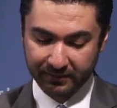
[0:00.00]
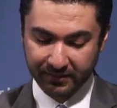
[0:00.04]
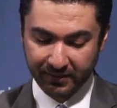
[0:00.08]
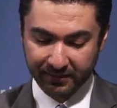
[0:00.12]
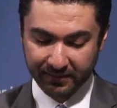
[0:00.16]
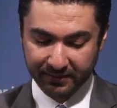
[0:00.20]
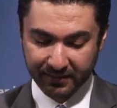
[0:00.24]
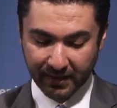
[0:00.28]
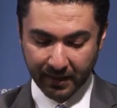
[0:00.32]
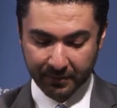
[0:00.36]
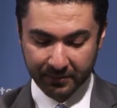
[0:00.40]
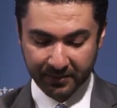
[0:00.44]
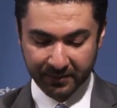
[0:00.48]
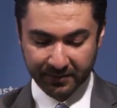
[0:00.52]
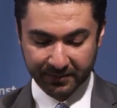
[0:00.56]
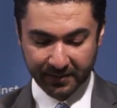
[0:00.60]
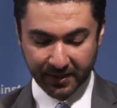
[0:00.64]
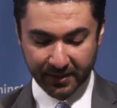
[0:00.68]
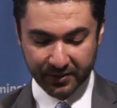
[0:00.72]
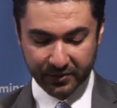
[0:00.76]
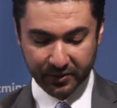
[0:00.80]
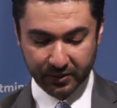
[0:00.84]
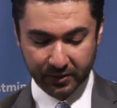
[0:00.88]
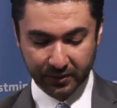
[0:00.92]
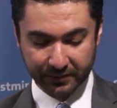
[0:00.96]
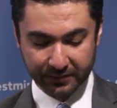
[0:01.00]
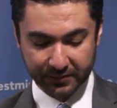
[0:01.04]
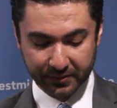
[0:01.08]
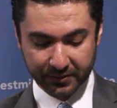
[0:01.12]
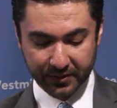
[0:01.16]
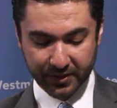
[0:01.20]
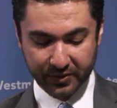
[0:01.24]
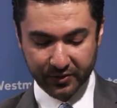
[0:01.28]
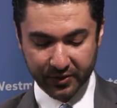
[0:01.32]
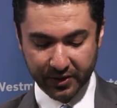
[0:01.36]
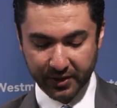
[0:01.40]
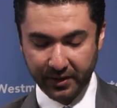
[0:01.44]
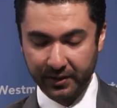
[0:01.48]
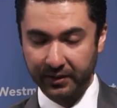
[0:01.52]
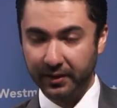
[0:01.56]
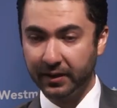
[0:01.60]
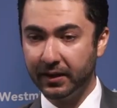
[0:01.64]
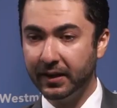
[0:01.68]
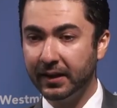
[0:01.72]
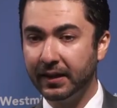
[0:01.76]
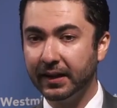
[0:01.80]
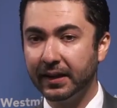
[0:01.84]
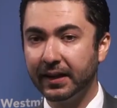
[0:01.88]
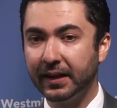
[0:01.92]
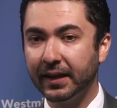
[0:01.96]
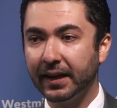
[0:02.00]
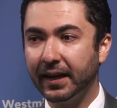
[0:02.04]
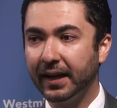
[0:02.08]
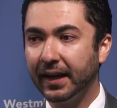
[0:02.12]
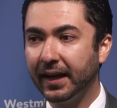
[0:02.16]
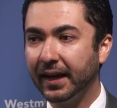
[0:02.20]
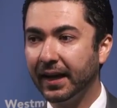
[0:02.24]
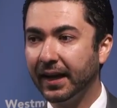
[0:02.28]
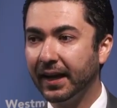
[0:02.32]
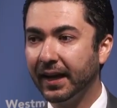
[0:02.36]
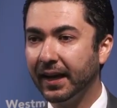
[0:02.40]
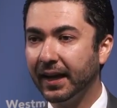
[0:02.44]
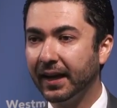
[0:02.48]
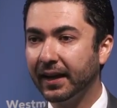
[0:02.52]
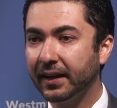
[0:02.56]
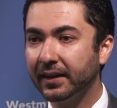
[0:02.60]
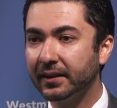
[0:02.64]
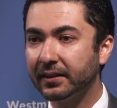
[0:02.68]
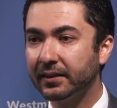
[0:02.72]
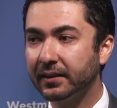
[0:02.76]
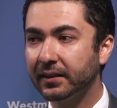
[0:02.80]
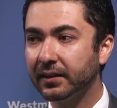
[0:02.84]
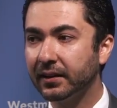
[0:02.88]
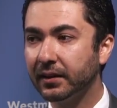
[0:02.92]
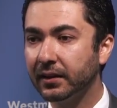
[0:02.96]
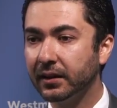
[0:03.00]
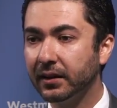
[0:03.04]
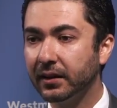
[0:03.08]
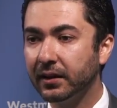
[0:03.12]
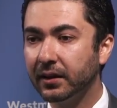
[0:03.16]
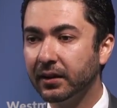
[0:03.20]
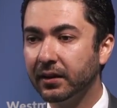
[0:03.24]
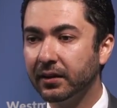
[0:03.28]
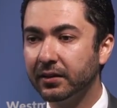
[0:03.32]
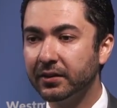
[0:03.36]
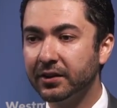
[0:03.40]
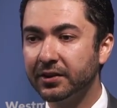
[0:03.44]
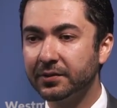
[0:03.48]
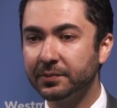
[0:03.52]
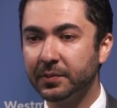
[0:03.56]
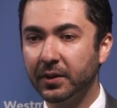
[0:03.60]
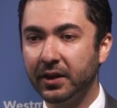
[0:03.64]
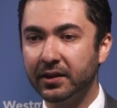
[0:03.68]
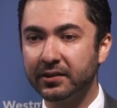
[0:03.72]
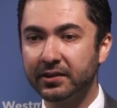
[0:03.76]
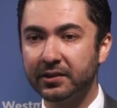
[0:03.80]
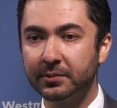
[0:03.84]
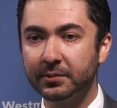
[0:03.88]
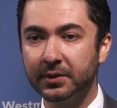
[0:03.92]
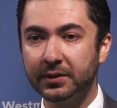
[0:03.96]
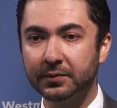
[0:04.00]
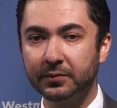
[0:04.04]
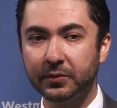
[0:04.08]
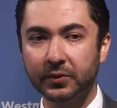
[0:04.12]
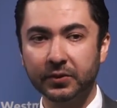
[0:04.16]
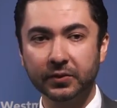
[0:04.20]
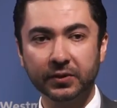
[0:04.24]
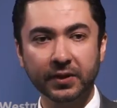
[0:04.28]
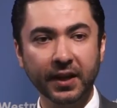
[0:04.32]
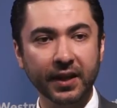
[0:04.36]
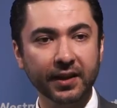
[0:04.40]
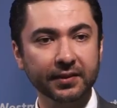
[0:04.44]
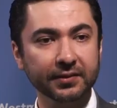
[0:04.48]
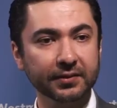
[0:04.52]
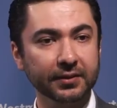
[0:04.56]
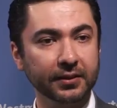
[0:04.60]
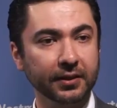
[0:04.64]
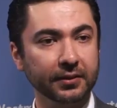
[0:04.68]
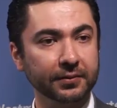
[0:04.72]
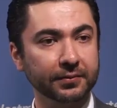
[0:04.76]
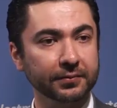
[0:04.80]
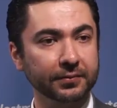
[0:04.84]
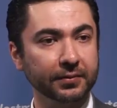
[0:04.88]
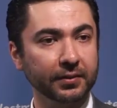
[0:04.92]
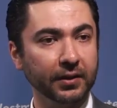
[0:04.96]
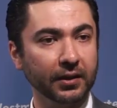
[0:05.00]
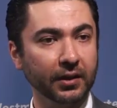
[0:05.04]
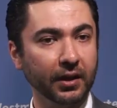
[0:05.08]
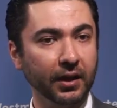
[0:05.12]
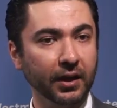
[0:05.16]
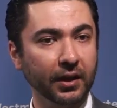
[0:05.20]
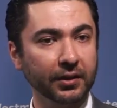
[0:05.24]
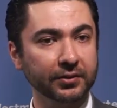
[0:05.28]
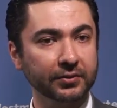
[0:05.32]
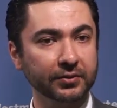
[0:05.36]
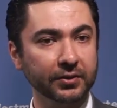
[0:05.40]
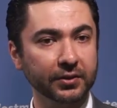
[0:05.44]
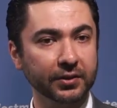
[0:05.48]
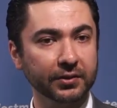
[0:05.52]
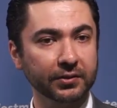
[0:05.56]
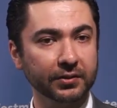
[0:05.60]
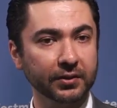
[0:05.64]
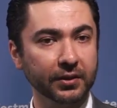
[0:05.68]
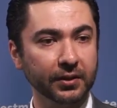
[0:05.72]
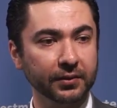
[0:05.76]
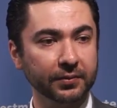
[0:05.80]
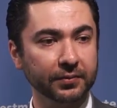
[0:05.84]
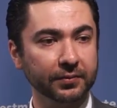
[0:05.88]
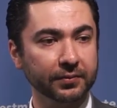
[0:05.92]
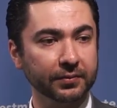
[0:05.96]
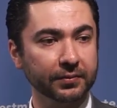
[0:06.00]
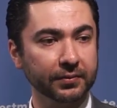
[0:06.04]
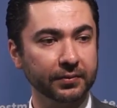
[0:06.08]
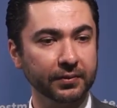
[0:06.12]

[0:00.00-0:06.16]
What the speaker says: destabilization of the region and responsible for deaths of hundreds of